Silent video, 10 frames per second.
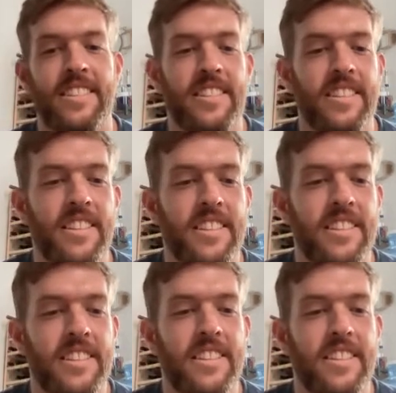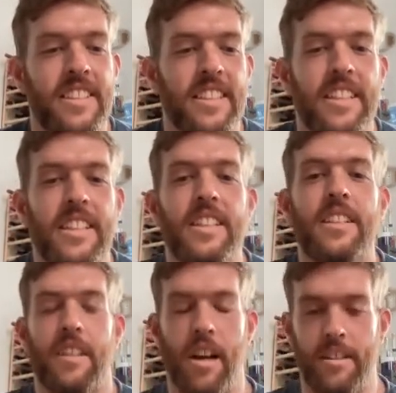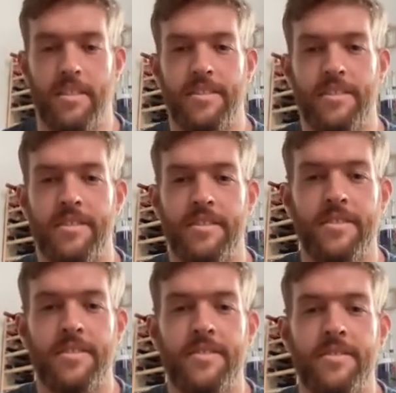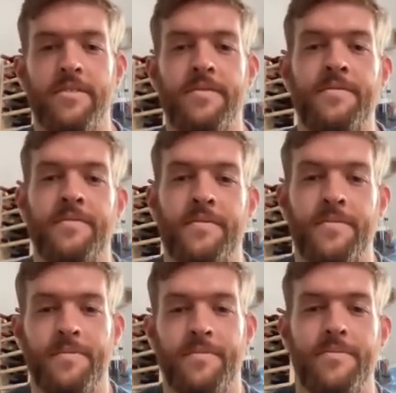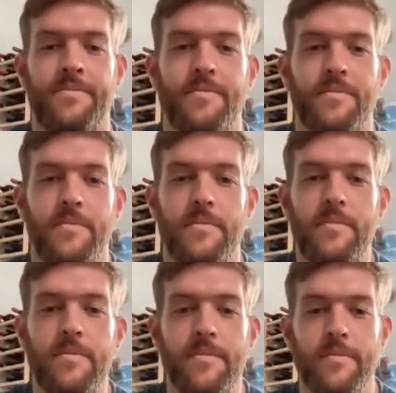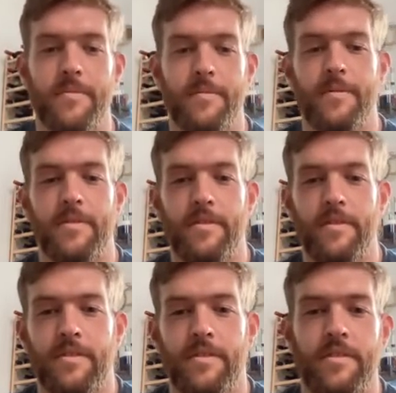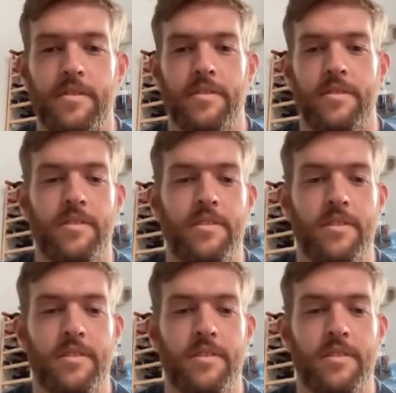The person shown says nothing.